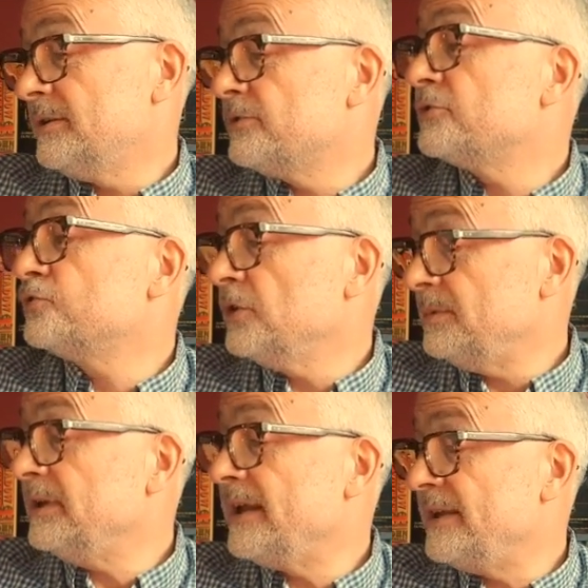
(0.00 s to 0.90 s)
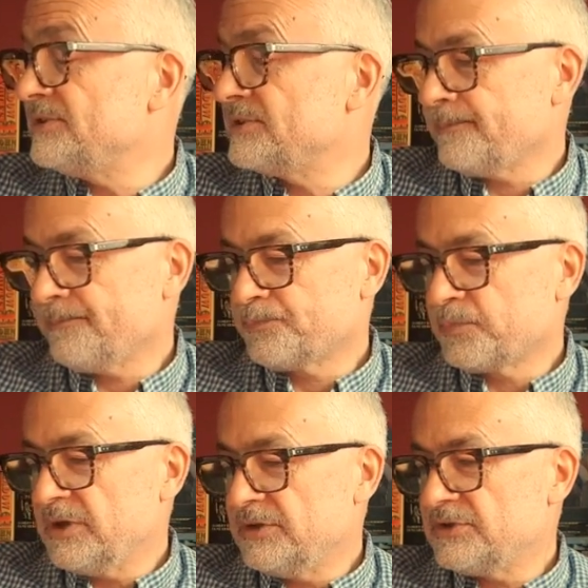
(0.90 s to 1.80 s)
the trouble is,
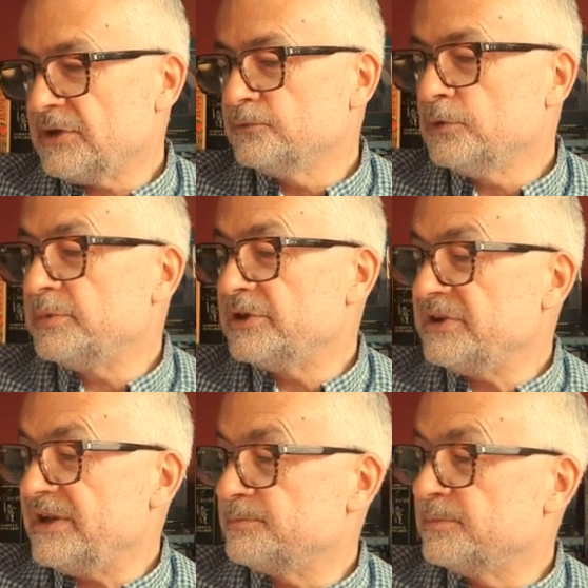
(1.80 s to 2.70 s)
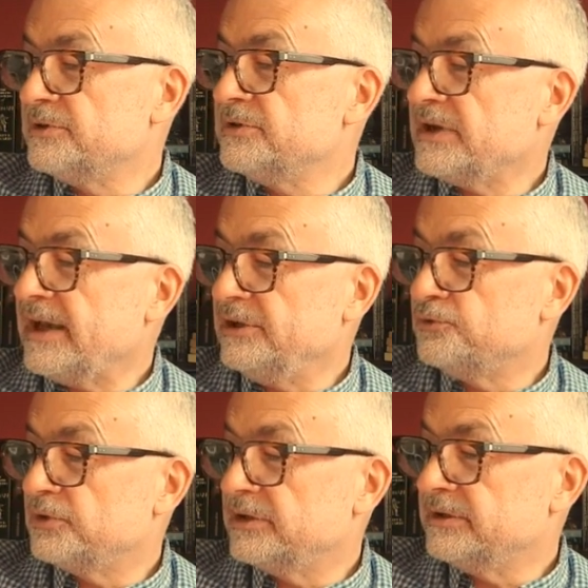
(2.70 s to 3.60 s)
so Robert Desmond,
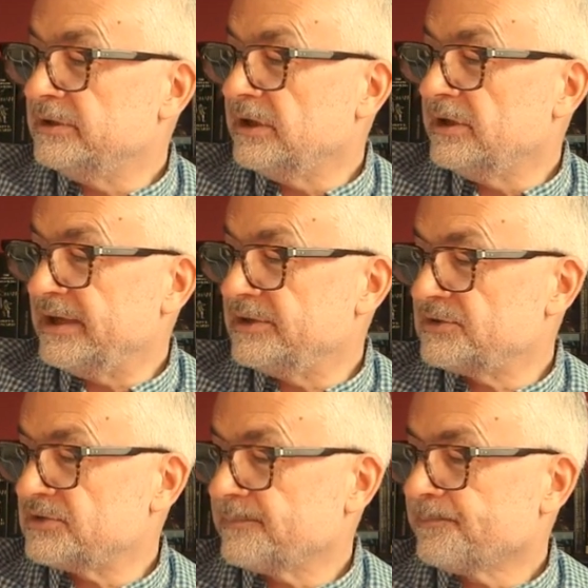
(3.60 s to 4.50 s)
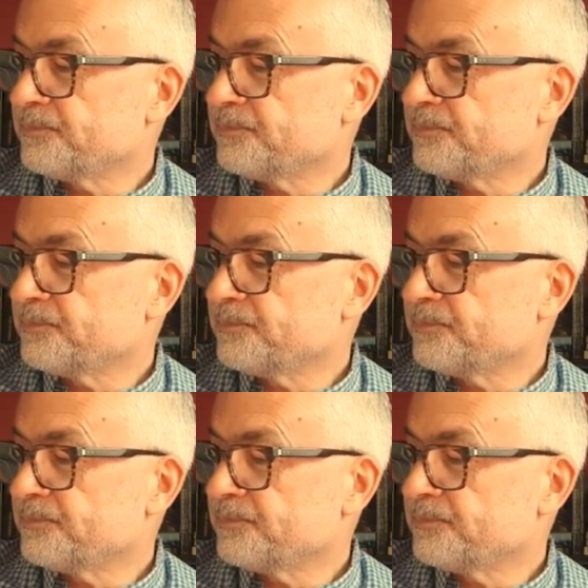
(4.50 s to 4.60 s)
Adrian, likes